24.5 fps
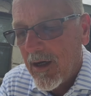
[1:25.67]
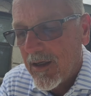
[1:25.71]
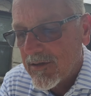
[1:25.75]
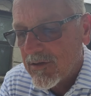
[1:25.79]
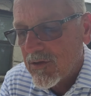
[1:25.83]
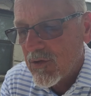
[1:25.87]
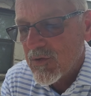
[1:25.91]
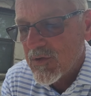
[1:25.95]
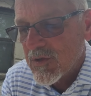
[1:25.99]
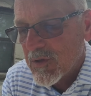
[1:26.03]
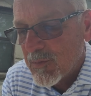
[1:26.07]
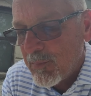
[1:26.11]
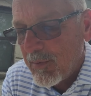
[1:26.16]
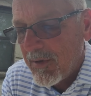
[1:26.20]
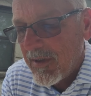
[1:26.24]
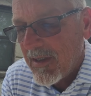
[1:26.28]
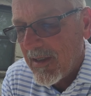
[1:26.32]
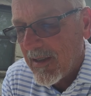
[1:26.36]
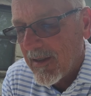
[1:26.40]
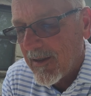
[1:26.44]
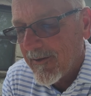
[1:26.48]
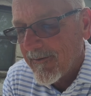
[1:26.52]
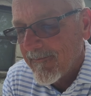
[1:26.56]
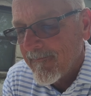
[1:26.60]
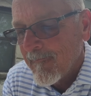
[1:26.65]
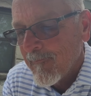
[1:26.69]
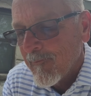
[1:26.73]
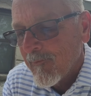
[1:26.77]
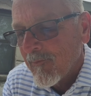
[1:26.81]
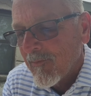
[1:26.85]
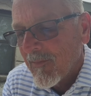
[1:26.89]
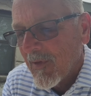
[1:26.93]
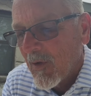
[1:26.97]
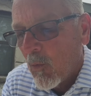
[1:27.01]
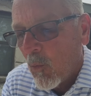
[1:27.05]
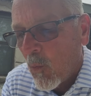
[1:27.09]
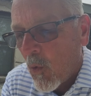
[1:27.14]
ought to speak.
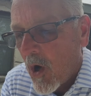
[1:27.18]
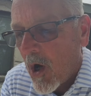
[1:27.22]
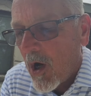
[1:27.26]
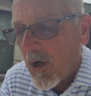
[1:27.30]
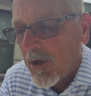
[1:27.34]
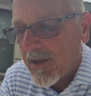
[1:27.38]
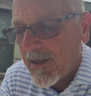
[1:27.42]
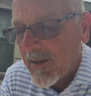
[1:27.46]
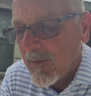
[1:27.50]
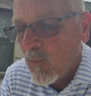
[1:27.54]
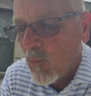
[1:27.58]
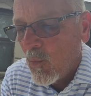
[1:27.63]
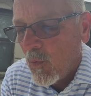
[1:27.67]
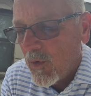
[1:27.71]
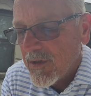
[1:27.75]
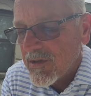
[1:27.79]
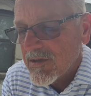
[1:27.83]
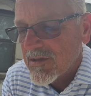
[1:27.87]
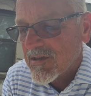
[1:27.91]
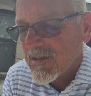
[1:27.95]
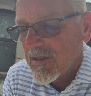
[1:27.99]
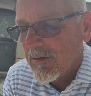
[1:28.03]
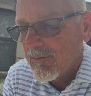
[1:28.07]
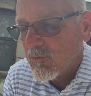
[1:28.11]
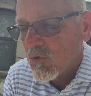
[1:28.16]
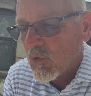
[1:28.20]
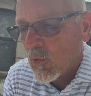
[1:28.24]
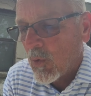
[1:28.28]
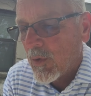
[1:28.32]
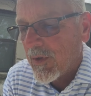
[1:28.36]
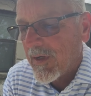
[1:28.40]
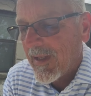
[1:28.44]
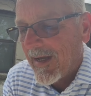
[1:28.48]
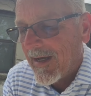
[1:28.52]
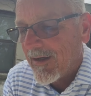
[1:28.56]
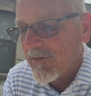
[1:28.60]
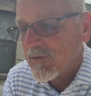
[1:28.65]
Walk in wisdom
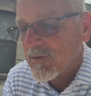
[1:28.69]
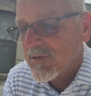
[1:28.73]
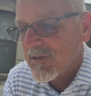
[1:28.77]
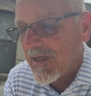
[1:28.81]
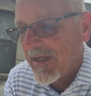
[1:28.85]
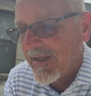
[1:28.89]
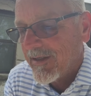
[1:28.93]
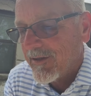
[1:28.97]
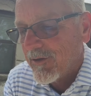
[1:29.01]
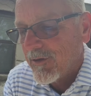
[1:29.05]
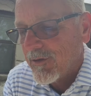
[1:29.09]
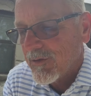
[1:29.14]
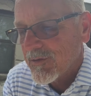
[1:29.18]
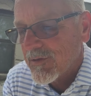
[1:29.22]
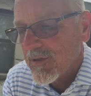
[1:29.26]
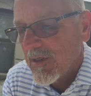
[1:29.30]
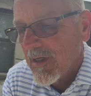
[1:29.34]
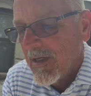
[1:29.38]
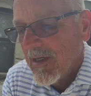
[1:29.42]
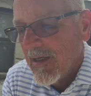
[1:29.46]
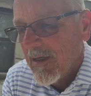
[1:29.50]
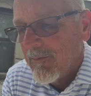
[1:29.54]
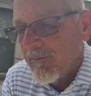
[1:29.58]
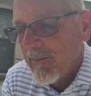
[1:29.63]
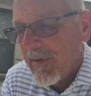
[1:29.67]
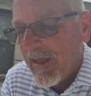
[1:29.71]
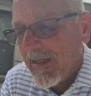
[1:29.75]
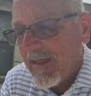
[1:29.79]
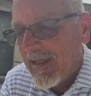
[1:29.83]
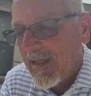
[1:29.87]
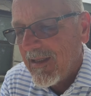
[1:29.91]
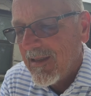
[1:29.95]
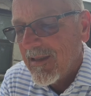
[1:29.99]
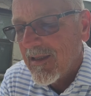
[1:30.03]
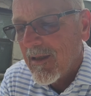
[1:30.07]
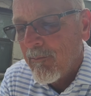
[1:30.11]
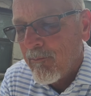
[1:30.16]
toward outsiders,
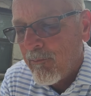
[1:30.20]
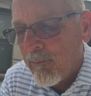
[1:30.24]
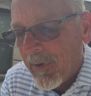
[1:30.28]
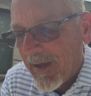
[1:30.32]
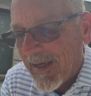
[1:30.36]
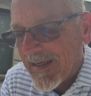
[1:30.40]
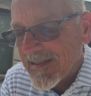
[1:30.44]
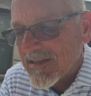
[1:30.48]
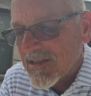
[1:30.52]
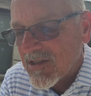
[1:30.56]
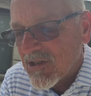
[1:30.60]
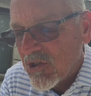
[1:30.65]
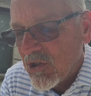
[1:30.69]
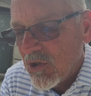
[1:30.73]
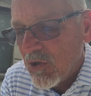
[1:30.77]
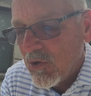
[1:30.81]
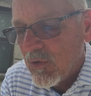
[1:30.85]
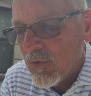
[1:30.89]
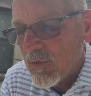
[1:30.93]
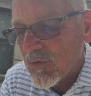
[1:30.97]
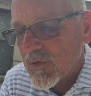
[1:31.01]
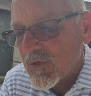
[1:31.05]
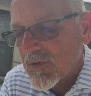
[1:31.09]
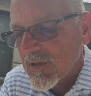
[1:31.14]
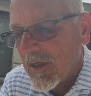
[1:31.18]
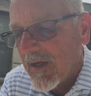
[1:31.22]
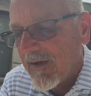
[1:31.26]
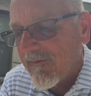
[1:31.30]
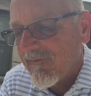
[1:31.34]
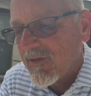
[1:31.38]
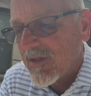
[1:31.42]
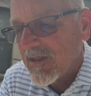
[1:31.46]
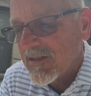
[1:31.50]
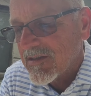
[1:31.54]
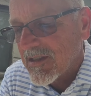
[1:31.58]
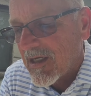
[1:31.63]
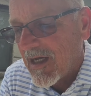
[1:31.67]
making the best use
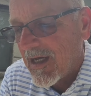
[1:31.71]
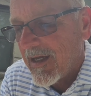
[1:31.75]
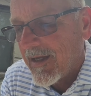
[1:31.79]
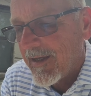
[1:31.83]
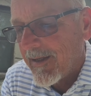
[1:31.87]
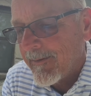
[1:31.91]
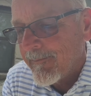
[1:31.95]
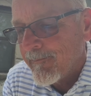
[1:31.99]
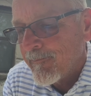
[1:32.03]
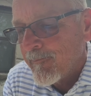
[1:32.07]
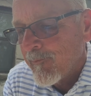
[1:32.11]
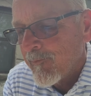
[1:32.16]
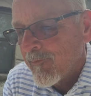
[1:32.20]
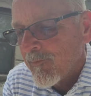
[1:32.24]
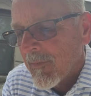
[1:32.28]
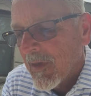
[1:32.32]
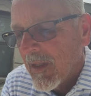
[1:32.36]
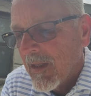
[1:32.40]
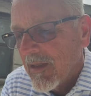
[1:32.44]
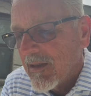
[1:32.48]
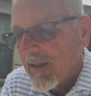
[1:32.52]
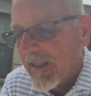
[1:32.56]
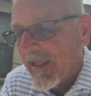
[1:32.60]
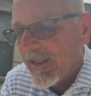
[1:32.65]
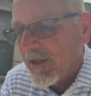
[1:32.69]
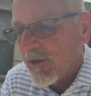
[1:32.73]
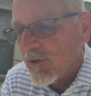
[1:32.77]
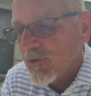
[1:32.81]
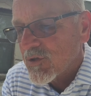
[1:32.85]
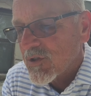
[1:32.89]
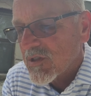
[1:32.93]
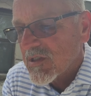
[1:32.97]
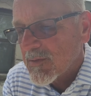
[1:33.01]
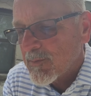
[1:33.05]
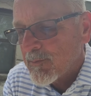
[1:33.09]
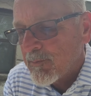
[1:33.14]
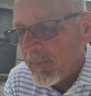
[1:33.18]
of the time. Let your
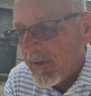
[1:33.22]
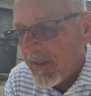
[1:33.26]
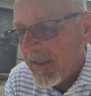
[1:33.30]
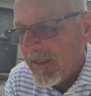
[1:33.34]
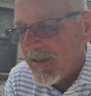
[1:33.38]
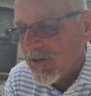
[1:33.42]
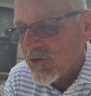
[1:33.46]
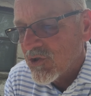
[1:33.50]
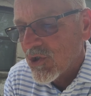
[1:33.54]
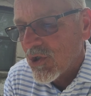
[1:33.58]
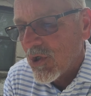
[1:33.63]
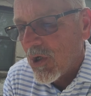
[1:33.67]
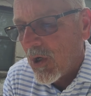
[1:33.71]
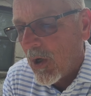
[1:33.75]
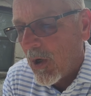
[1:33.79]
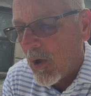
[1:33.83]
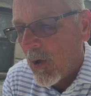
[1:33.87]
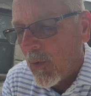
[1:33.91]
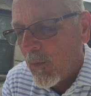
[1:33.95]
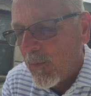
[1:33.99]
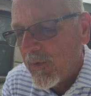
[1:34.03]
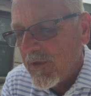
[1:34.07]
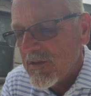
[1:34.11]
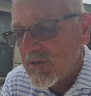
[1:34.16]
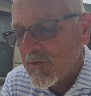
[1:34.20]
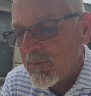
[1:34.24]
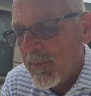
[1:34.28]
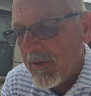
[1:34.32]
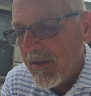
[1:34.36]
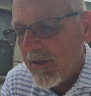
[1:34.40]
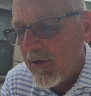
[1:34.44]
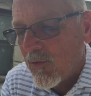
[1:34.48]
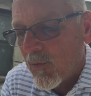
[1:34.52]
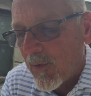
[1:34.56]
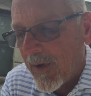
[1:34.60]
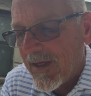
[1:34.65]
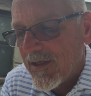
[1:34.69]
speech always be
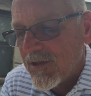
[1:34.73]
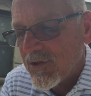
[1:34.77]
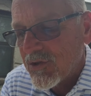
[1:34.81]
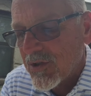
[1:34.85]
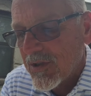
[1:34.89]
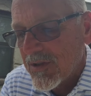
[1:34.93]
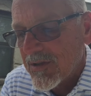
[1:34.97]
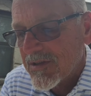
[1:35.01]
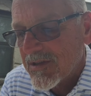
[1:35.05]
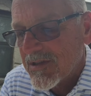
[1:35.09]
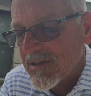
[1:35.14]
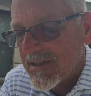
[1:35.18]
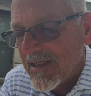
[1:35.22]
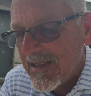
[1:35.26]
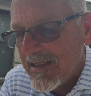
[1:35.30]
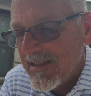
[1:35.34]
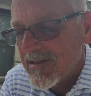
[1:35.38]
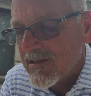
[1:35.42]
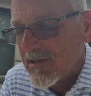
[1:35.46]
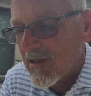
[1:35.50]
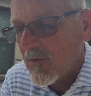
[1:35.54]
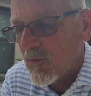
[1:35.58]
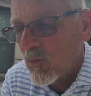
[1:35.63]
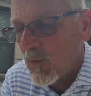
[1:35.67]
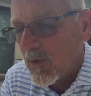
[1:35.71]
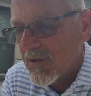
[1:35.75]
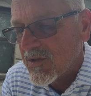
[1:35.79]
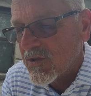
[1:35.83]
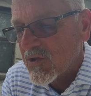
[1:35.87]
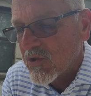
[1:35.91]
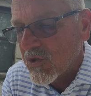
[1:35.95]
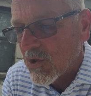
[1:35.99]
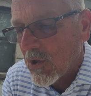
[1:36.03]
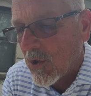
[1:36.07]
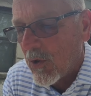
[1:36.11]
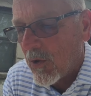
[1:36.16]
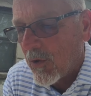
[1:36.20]
gracious, seasoned with
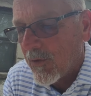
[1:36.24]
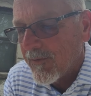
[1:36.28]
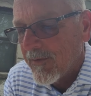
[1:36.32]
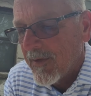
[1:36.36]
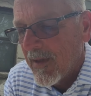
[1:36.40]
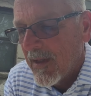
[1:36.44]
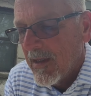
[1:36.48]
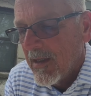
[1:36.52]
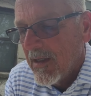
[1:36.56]
salt,